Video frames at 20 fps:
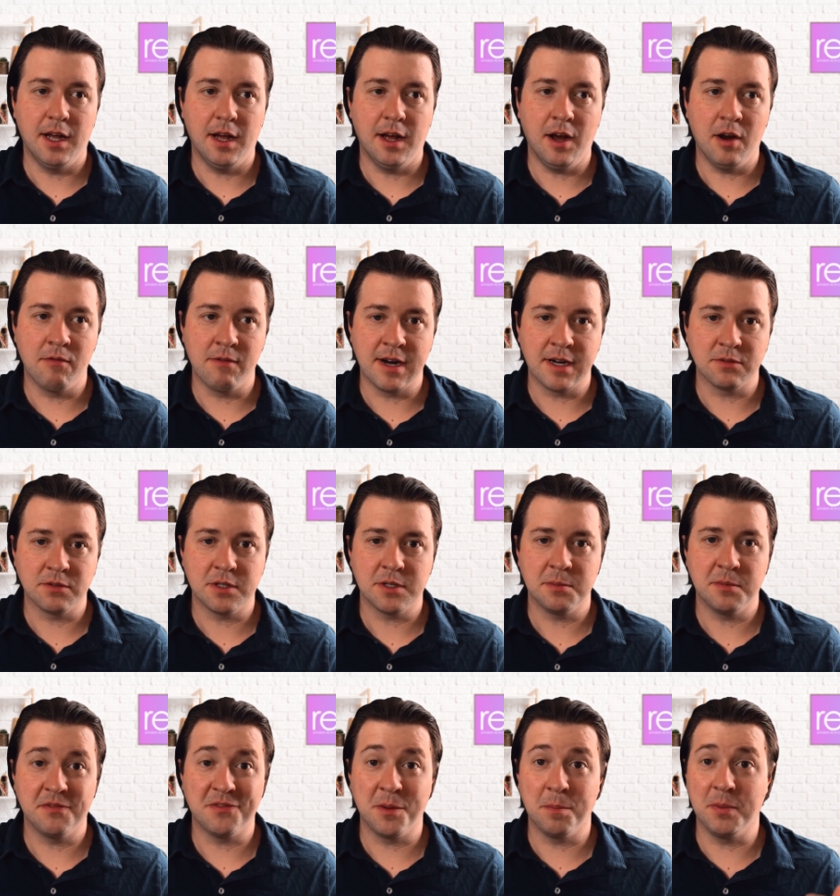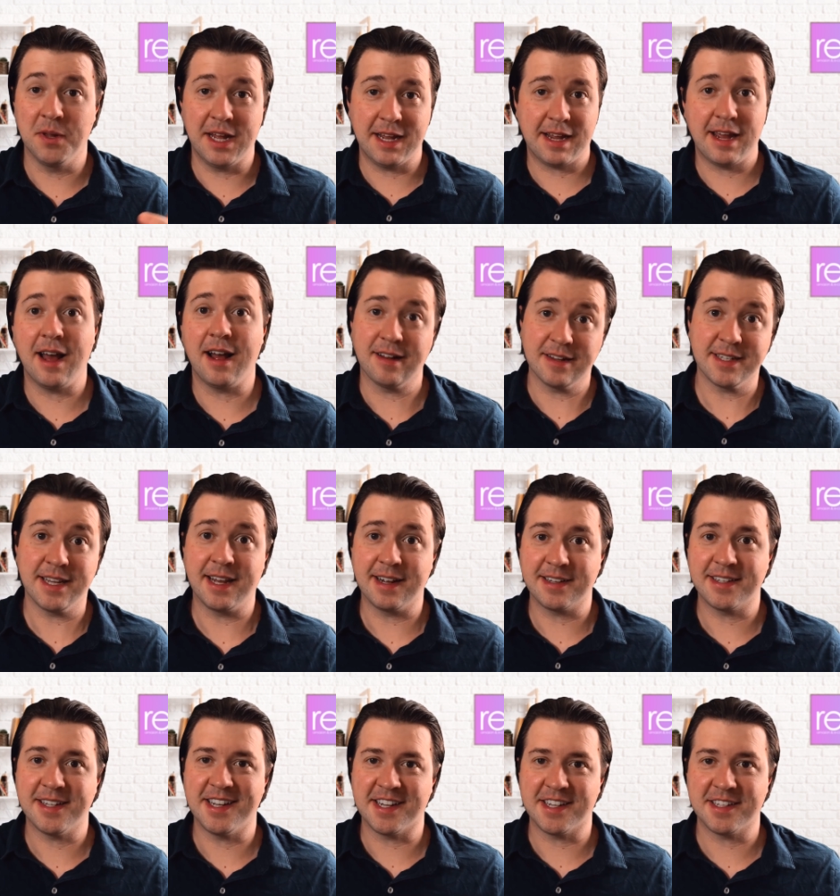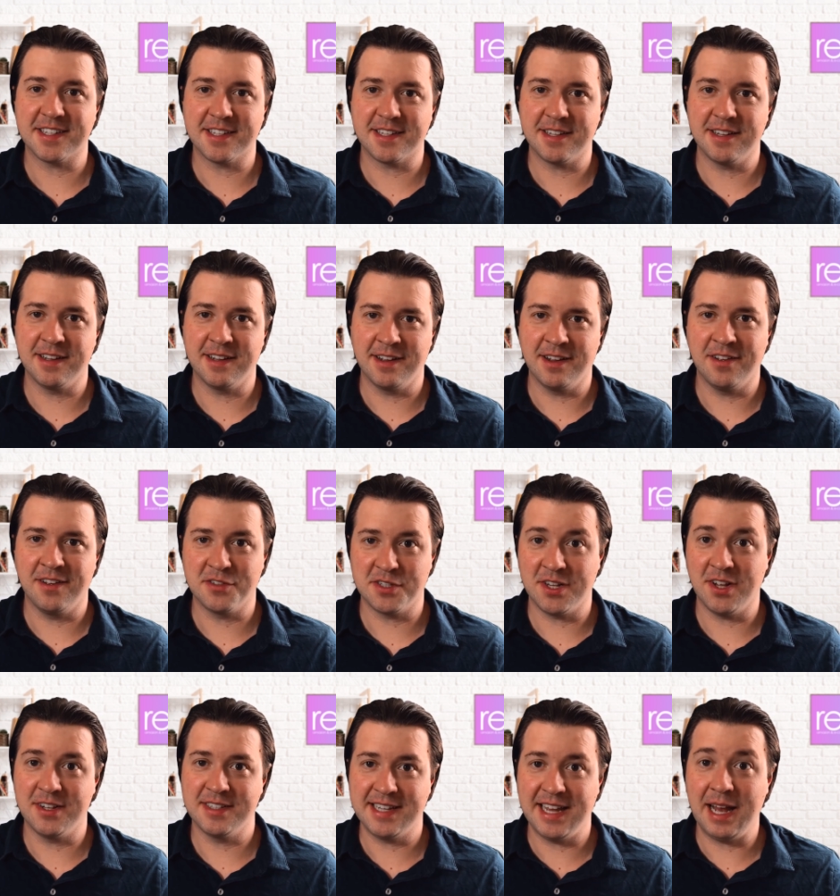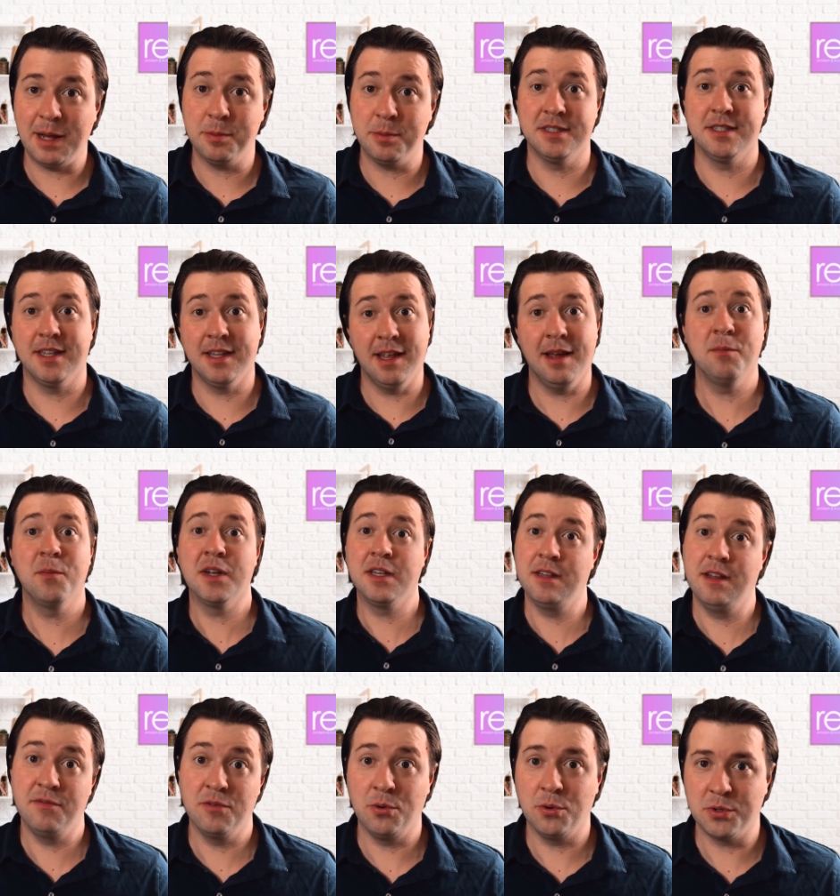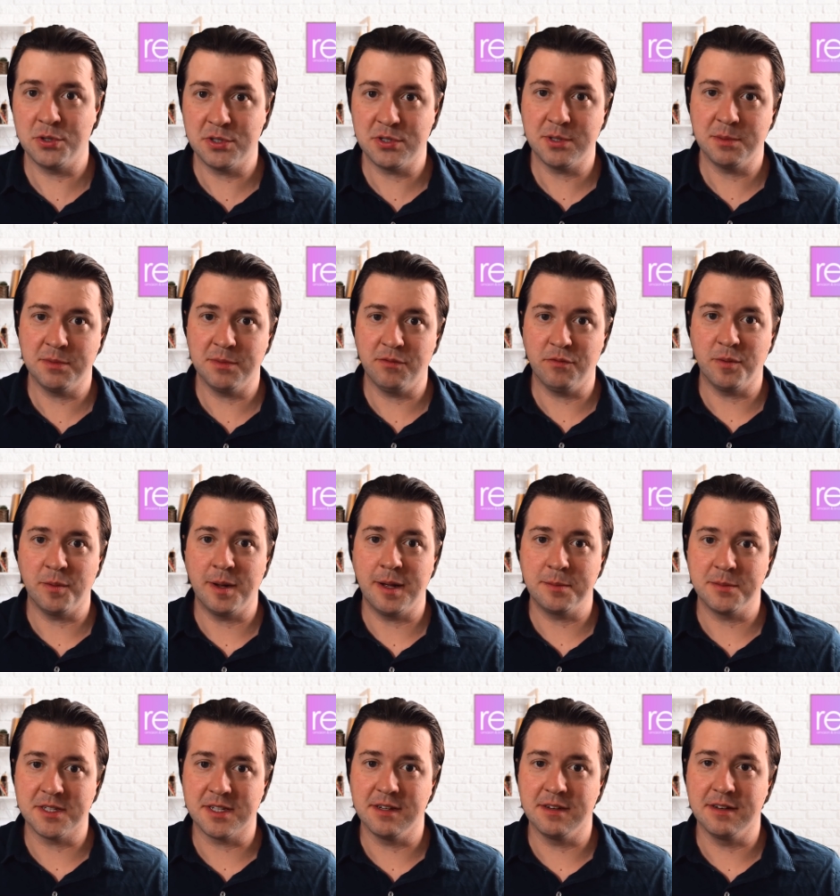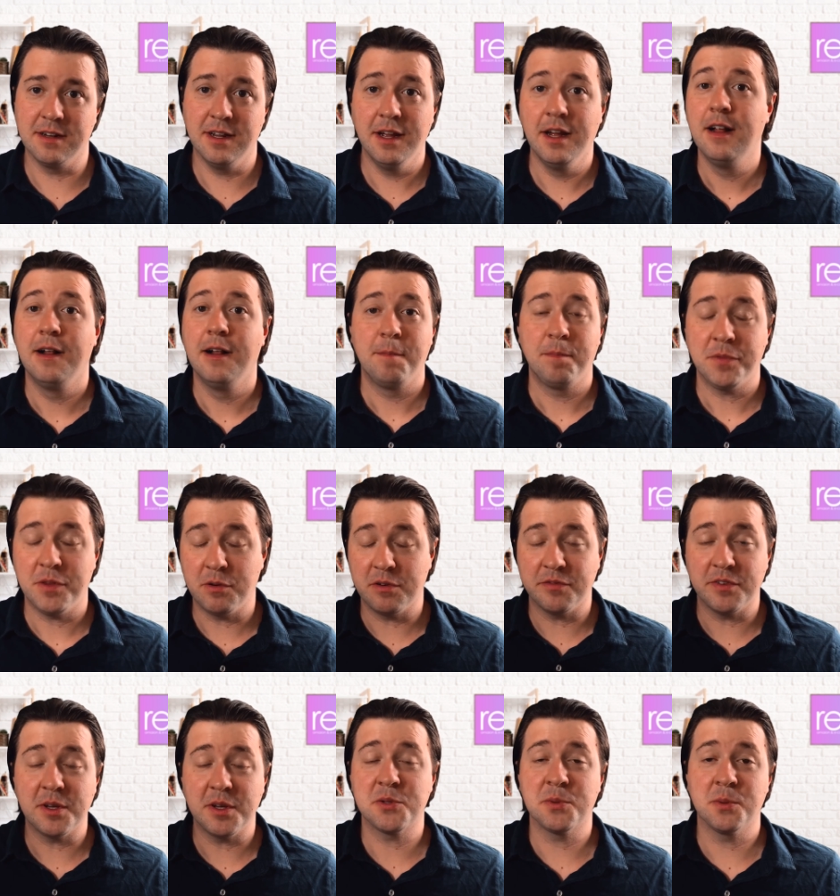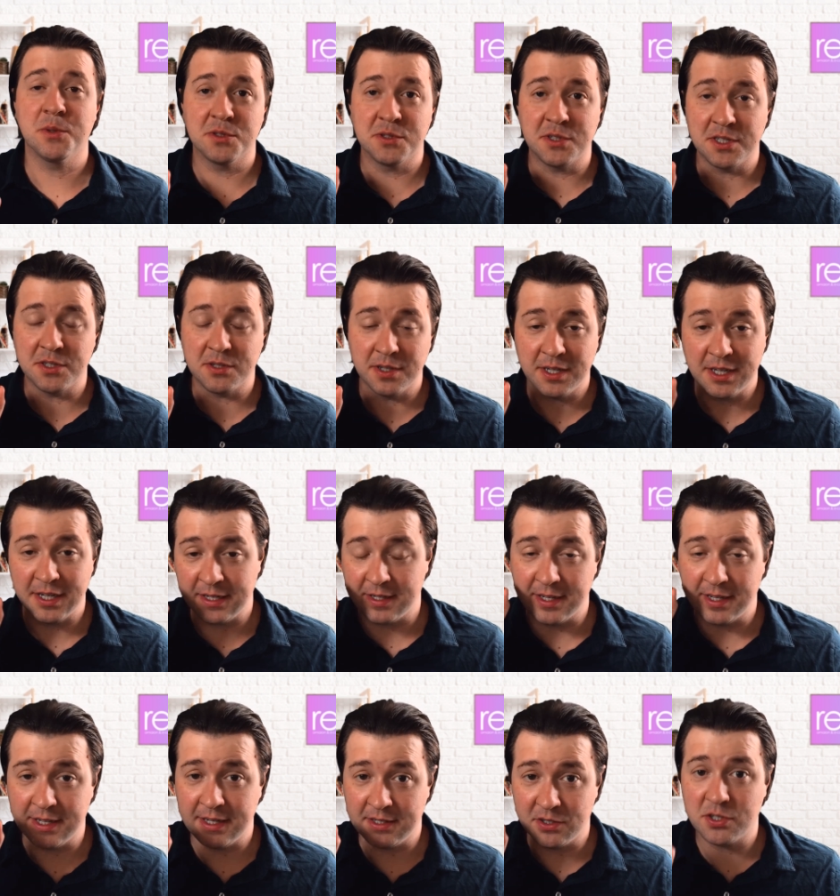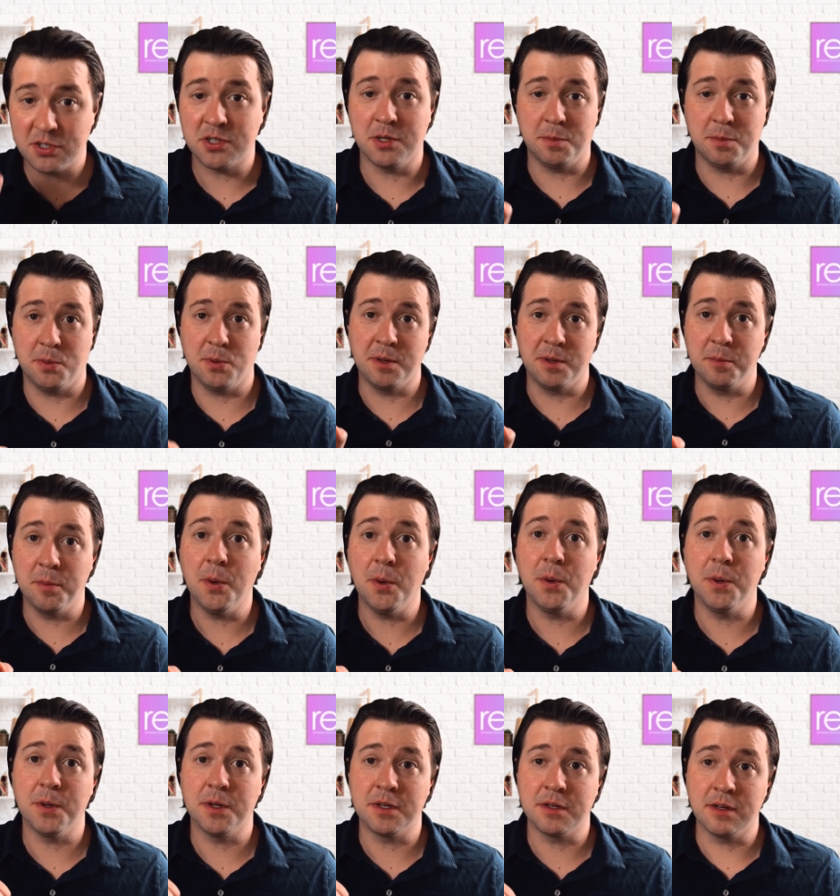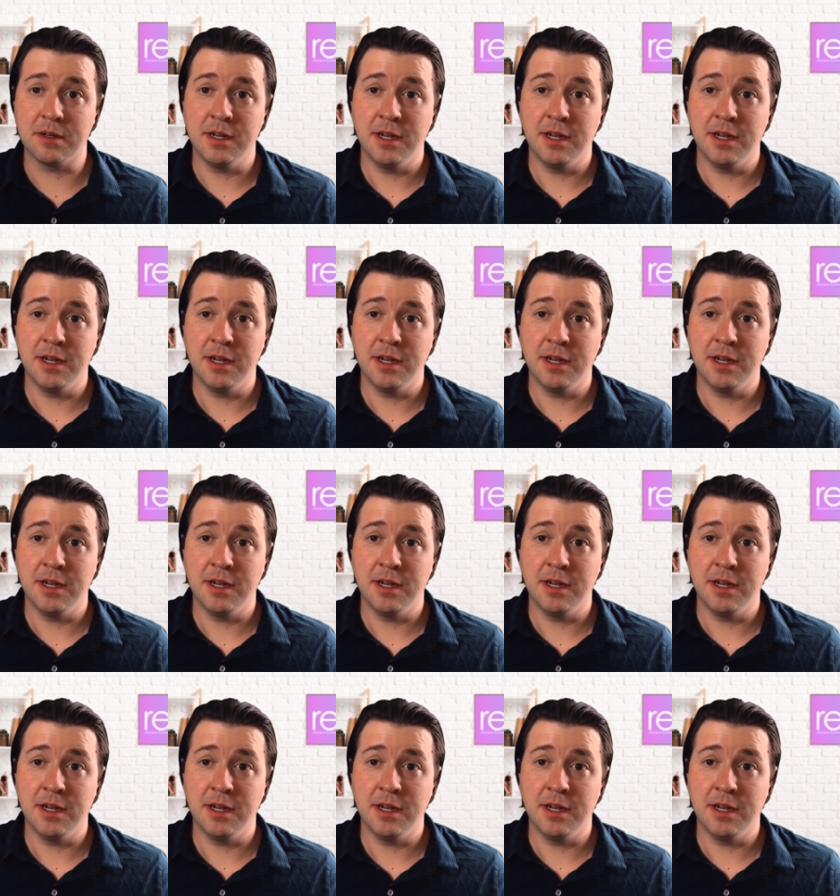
around some of the black hat tactics that have started to happen to them when they've ordered something from Amazon. The reviews ones is super important.